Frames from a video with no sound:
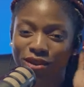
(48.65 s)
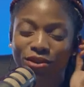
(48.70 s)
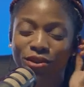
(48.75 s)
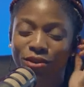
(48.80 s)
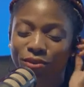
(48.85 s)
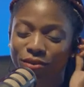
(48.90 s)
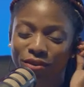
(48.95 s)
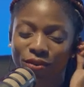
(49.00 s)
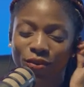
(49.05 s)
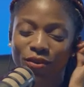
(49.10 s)

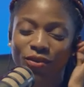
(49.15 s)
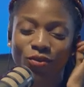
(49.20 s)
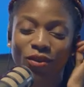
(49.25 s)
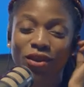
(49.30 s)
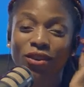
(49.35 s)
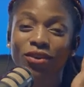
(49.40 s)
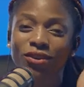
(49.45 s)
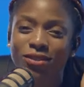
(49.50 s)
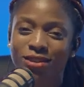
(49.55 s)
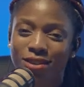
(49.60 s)
Don't worry, we're
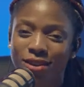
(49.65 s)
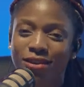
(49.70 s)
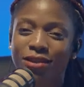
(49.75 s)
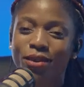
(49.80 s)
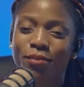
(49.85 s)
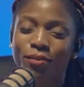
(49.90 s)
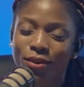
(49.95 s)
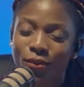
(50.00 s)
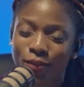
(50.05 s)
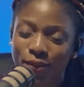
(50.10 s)
going to turn
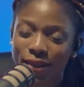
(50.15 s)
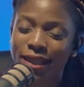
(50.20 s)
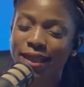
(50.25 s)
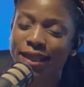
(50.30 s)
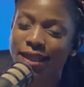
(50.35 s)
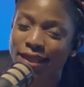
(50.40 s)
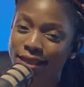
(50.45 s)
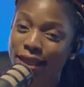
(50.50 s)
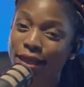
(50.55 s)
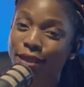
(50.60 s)
up the
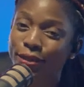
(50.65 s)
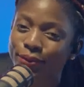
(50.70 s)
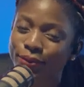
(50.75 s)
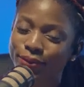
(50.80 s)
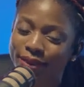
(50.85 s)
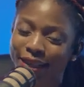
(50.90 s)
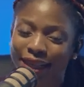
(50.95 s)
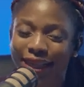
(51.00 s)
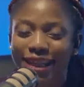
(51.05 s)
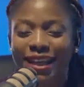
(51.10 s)
weekend. I know
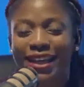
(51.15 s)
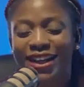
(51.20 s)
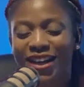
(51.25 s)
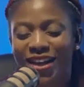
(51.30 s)
that.